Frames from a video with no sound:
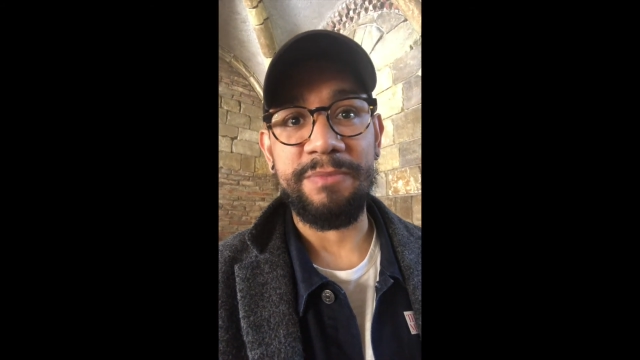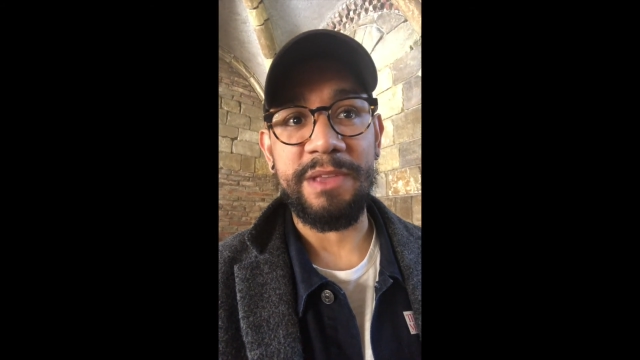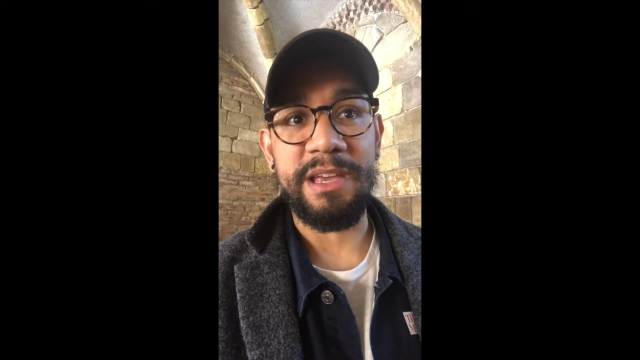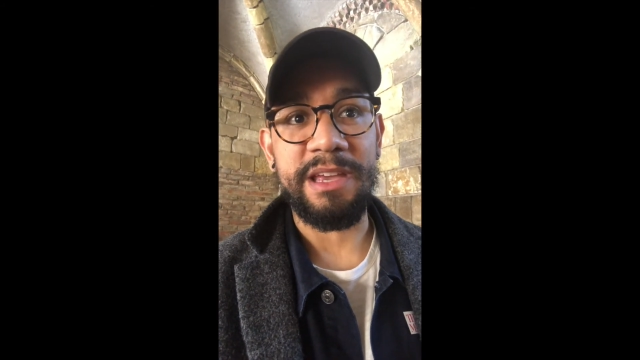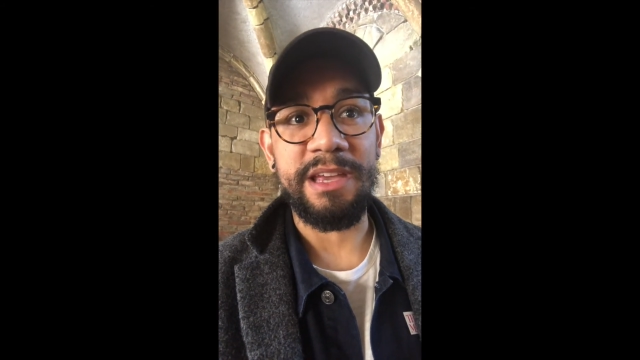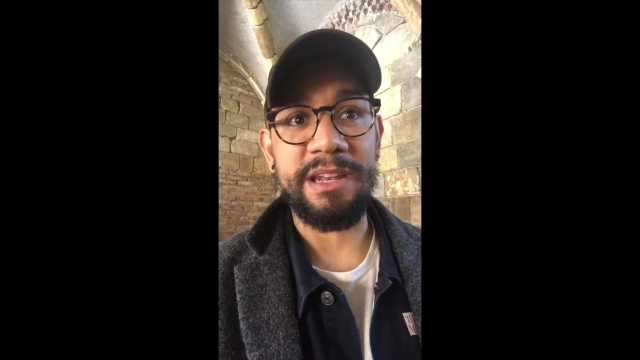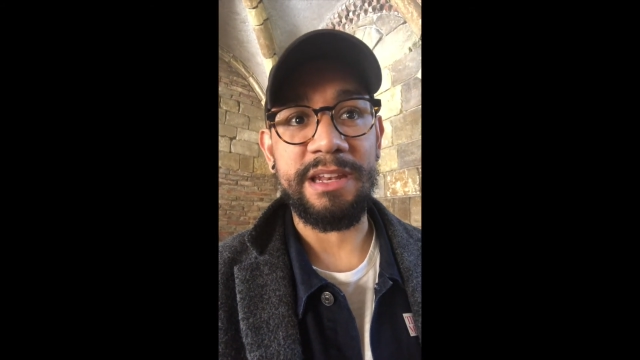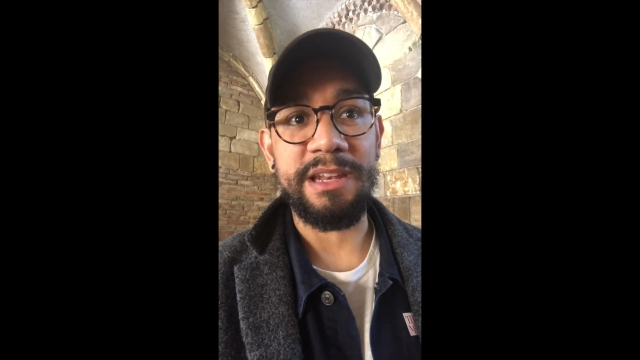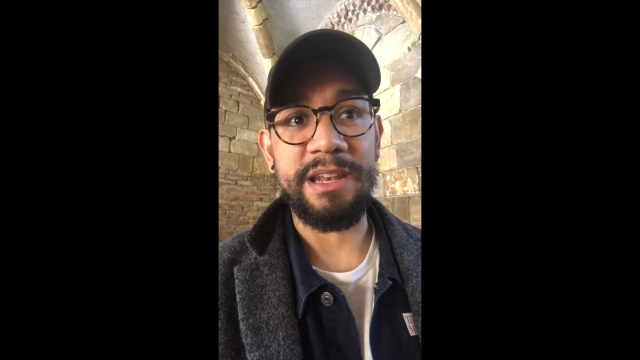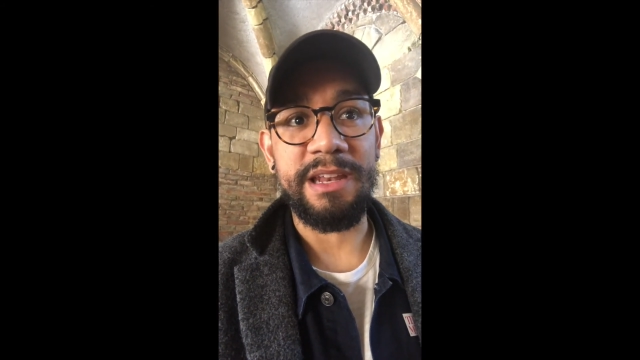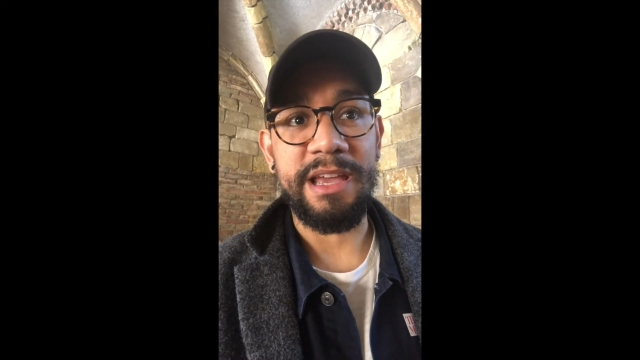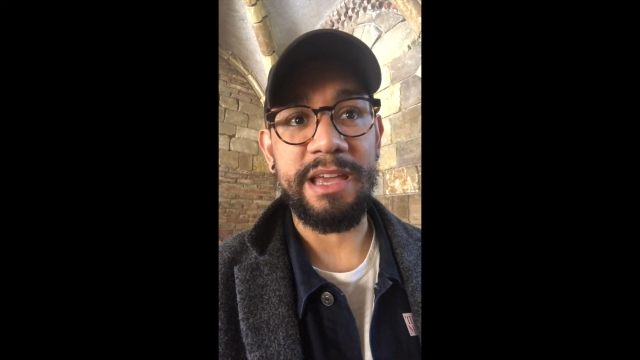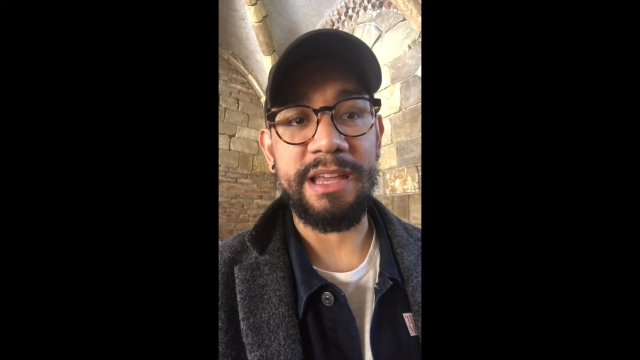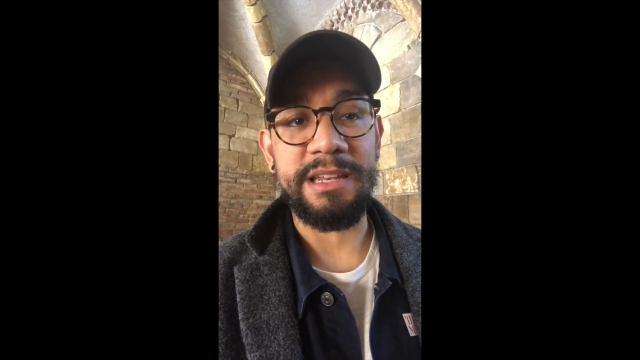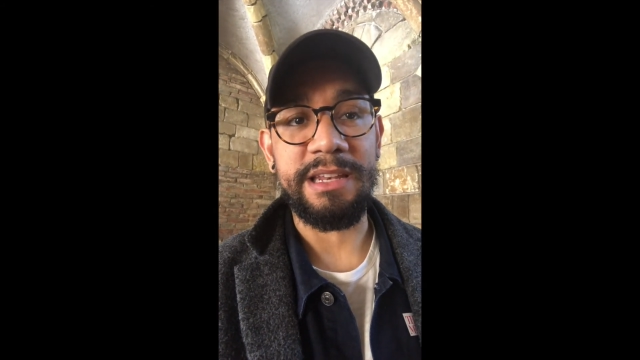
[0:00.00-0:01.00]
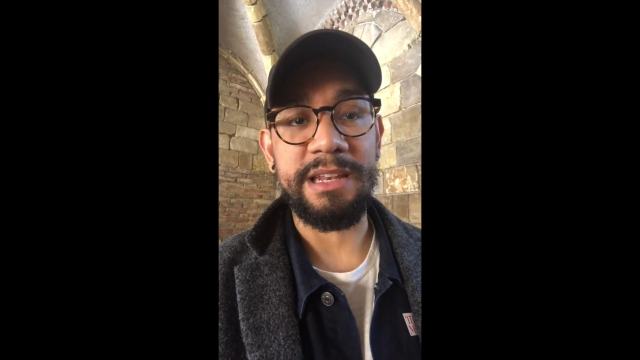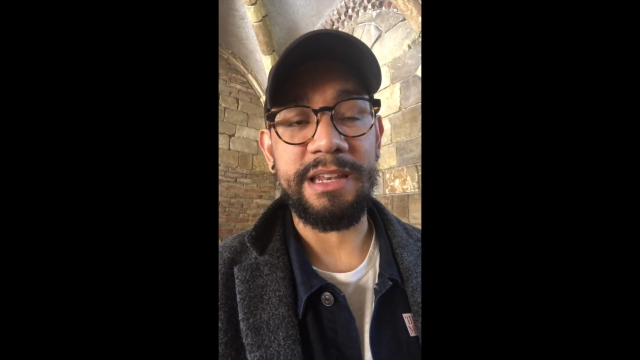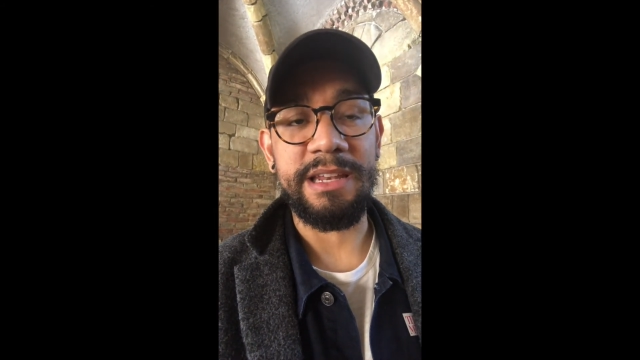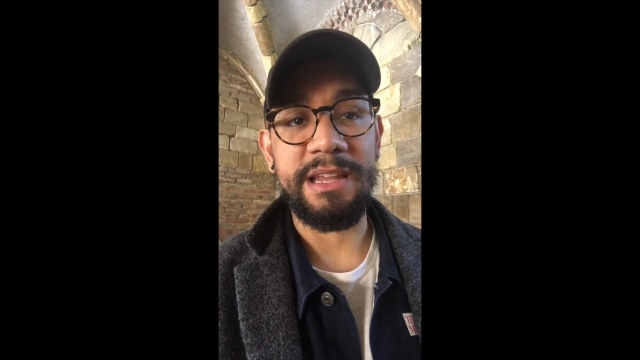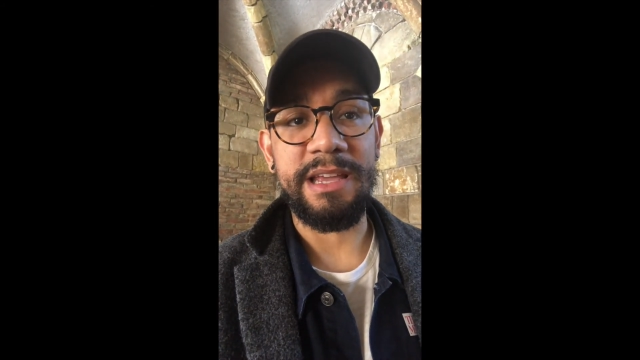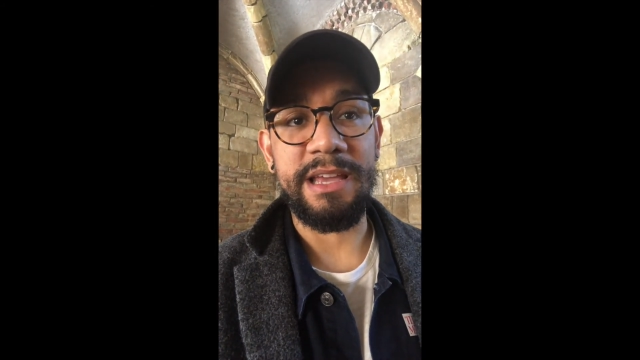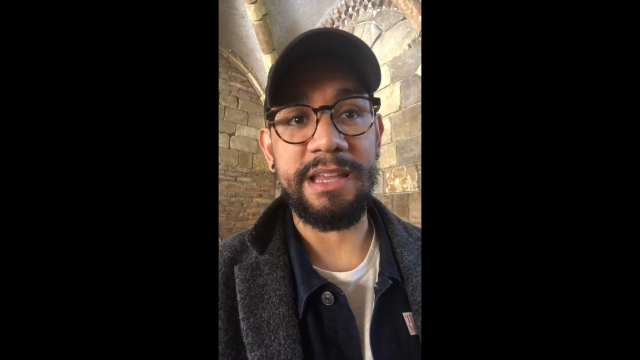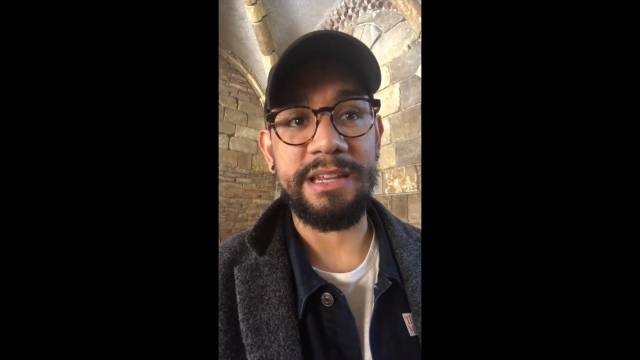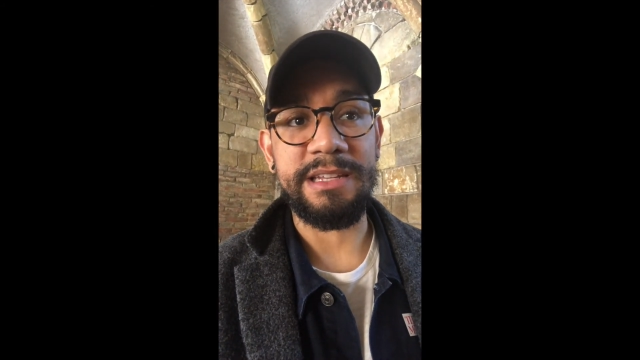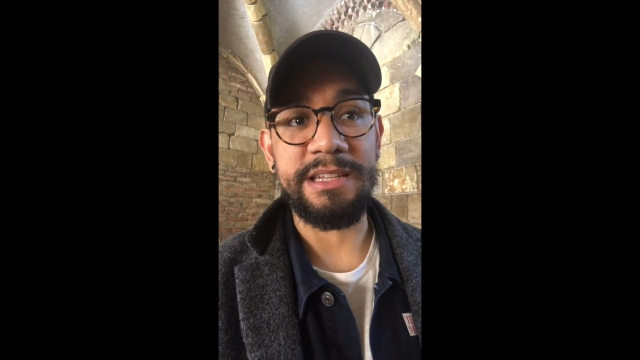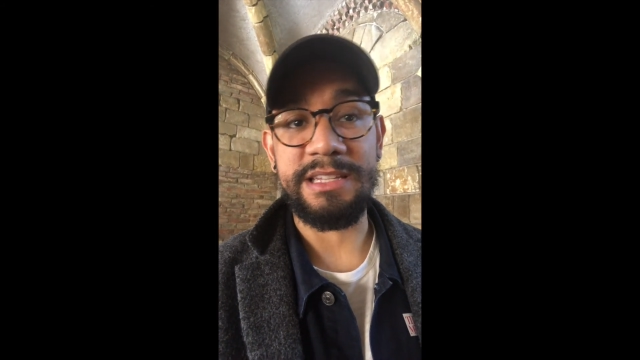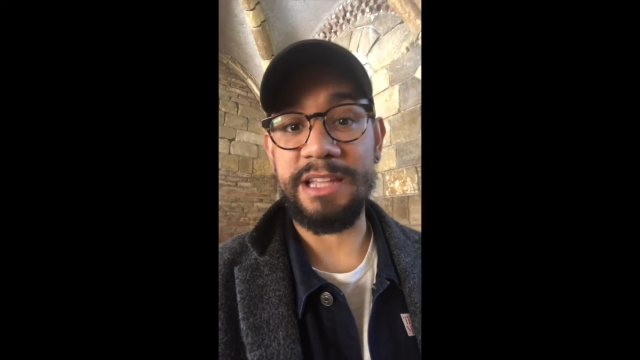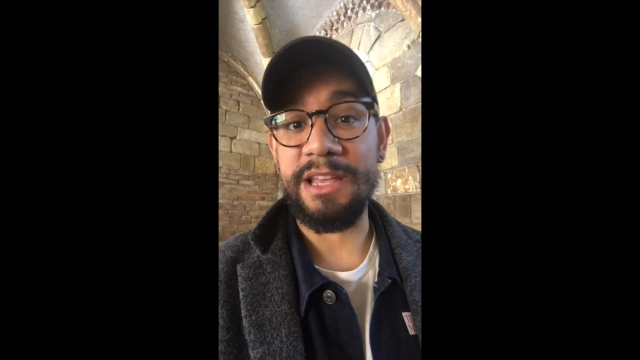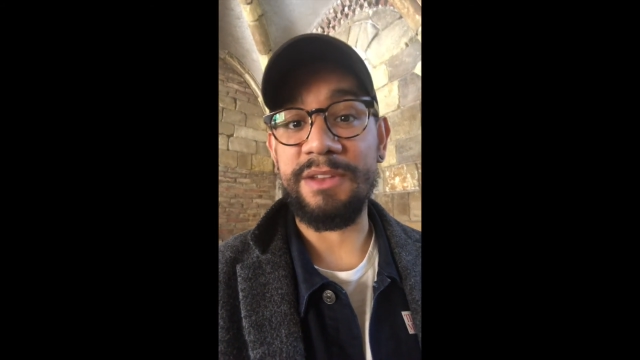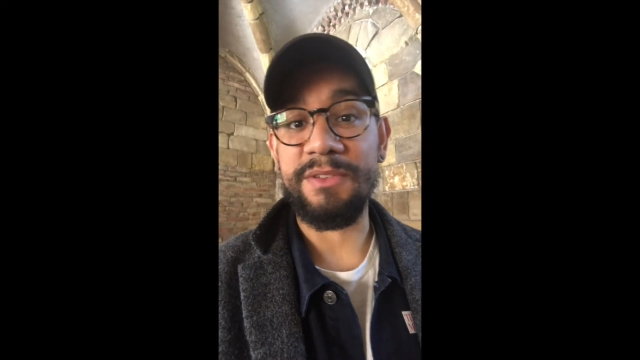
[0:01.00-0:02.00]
and instead